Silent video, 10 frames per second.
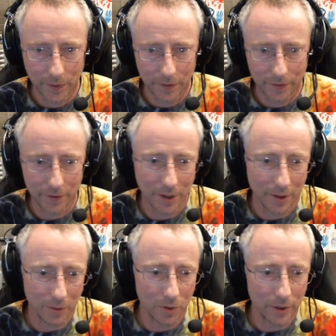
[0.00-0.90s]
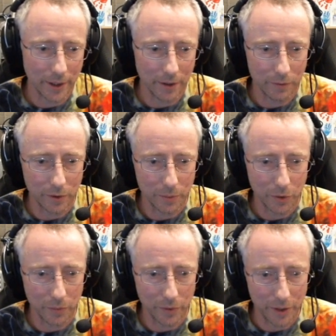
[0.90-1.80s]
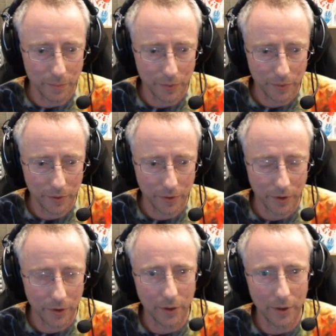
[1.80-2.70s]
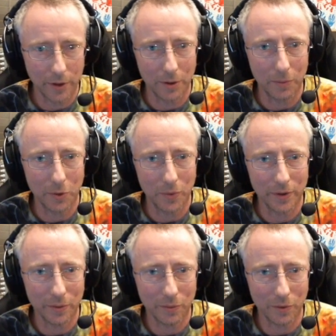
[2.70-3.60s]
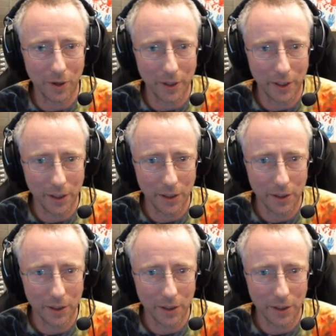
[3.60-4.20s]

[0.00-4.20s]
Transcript: So now we'll only have 1 more reap. But with the Ronnie,